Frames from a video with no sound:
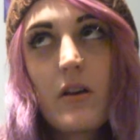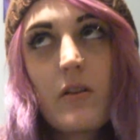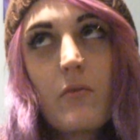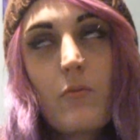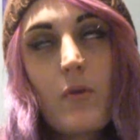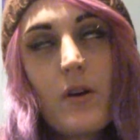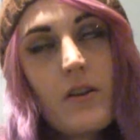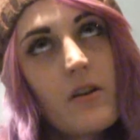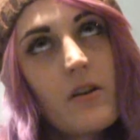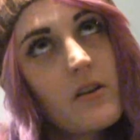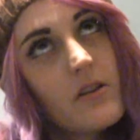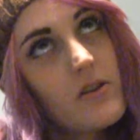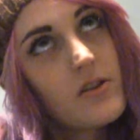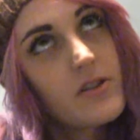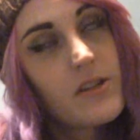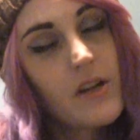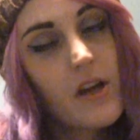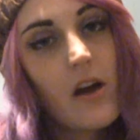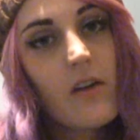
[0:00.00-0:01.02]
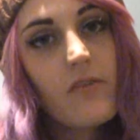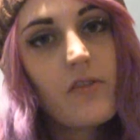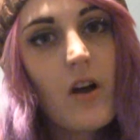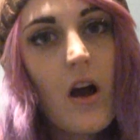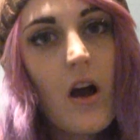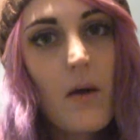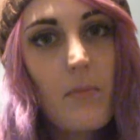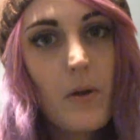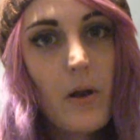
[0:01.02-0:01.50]
When I used to cover
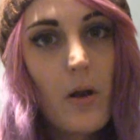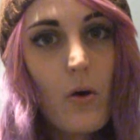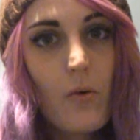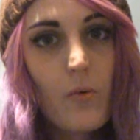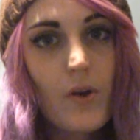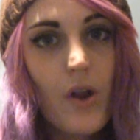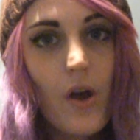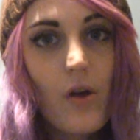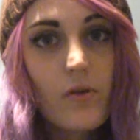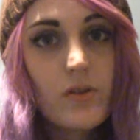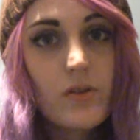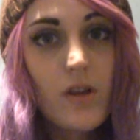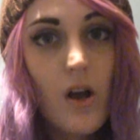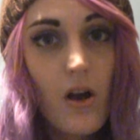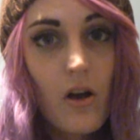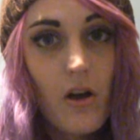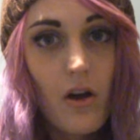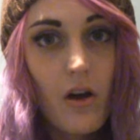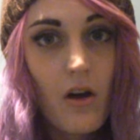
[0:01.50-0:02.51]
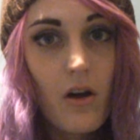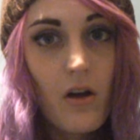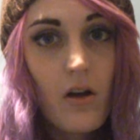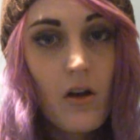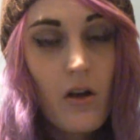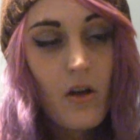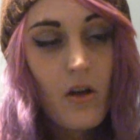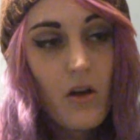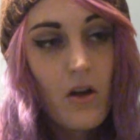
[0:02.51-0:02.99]
it up a lot when I was younger,
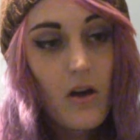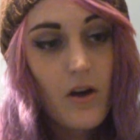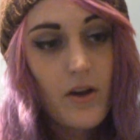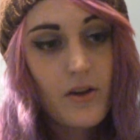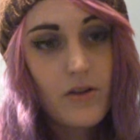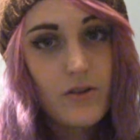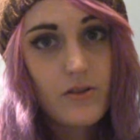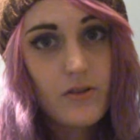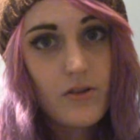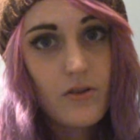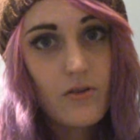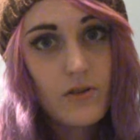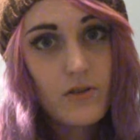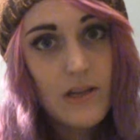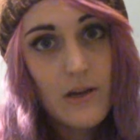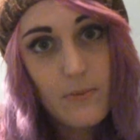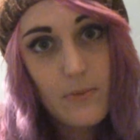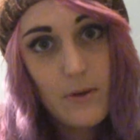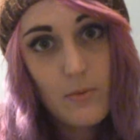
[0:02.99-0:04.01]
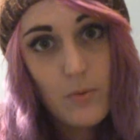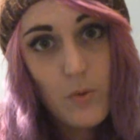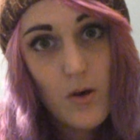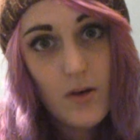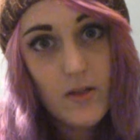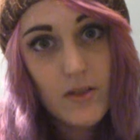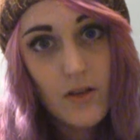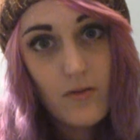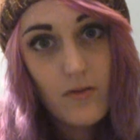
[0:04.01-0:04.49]
I used to not tell people
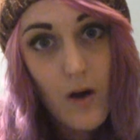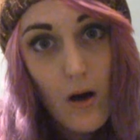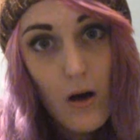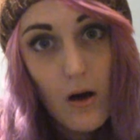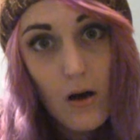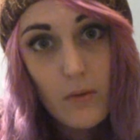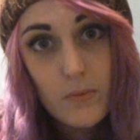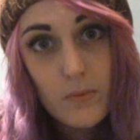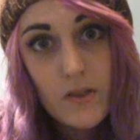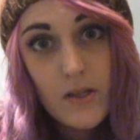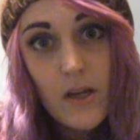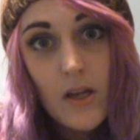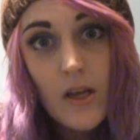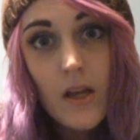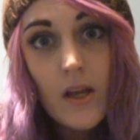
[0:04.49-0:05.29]
I self-harmed,